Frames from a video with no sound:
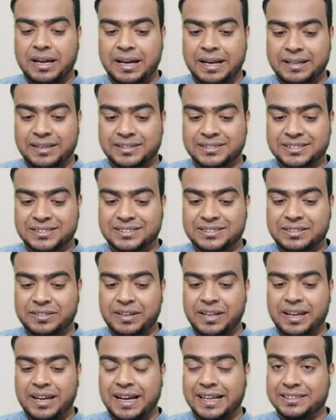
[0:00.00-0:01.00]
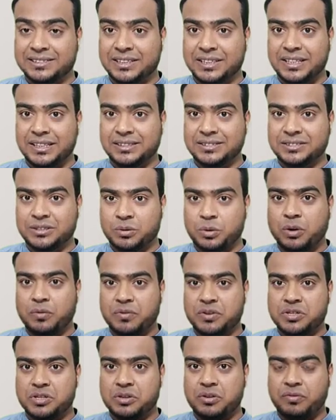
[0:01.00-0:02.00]
and this is 3 as it is the
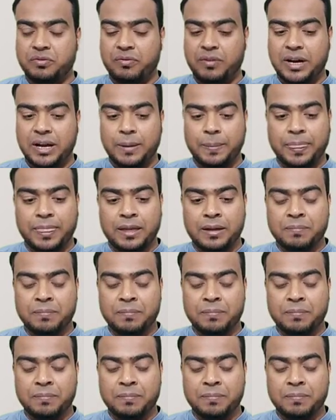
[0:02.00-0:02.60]
coefficient of y,